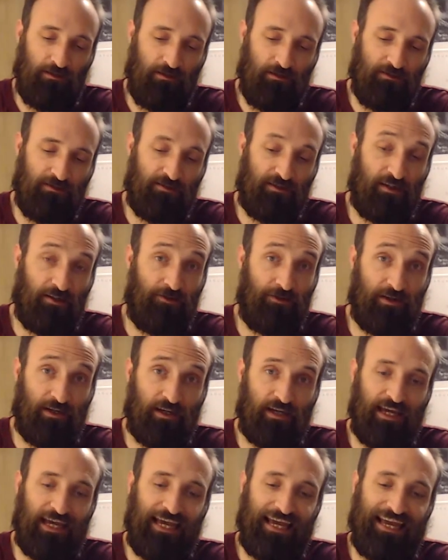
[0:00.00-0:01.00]

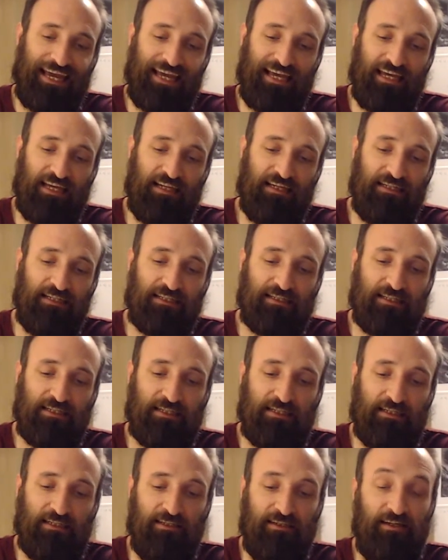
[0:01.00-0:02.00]
skittering, and
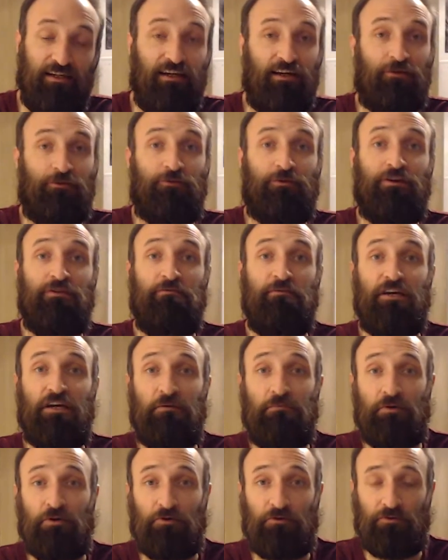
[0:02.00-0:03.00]
rhythmic
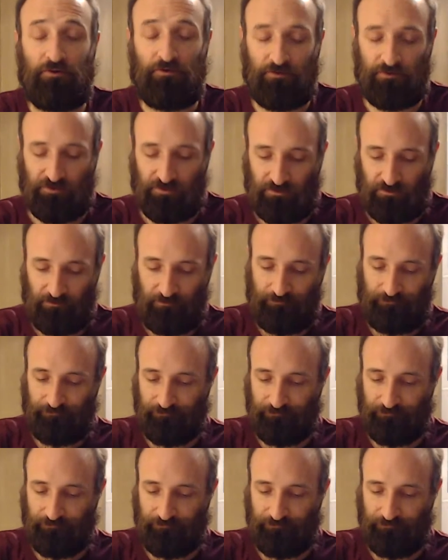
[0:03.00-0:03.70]
perusal.